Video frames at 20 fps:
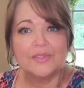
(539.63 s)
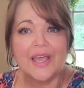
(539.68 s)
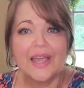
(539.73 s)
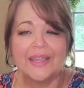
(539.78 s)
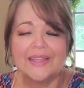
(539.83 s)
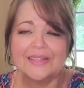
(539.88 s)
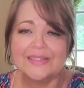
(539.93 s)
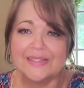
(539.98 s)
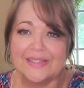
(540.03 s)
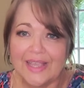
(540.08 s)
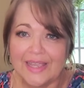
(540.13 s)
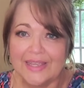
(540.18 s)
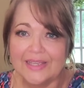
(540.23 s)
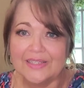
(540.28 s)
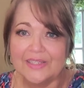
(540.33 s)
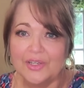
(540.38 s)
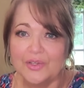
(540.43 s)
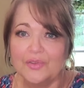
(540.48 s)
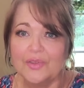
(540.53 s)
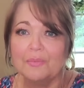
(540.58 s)
I can say it
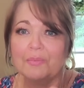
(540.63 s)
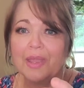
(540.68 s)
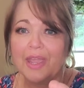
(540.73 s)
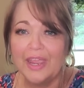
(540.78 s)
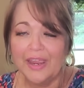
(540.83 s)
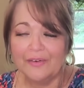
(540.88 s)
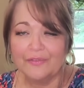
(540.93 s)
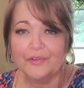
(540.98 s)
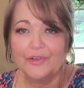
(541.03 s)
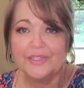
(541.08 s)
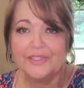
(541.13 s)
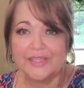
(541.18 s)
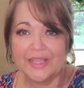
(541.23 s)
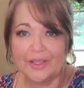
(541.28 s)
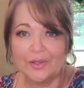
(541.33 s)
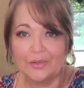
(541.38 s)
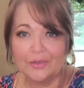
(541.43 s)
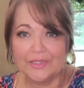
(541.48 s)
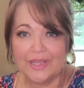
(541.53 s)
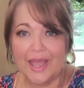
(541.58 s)
to them every
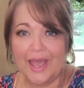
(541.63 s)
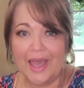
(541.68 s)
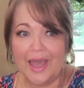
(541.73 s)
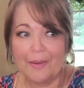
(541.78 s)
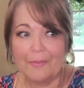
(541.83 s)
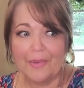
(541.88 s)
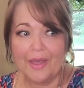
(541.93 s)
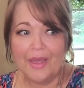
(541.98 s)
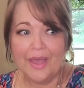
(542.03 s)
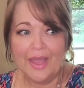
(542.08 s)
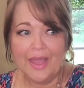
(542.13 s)
single time,